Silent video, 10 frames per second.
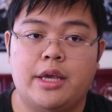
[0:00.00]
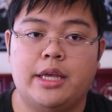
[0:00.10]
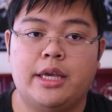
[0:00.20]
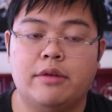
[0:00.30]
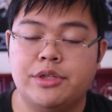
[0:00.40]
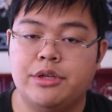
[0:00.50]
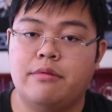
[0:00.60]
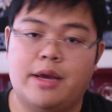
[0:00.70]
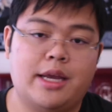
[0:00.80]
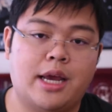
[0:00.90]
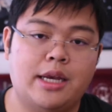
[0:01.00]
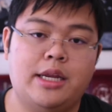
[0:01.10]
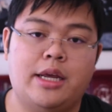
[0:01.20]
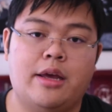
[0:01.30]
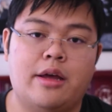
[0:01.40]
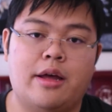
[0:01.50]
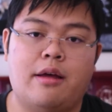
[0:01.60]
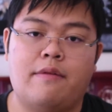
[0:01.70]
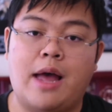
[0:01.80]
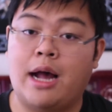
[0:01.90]
it gives you an idea
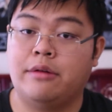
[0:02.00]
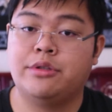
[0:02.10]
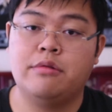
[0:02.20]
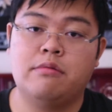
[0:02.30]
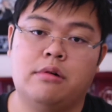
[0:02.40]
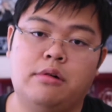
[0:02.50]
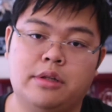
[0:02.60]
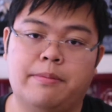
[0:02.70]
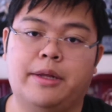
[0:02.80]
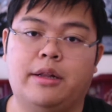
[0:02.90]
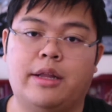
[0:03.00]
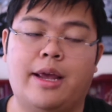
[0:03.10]
of how to world build.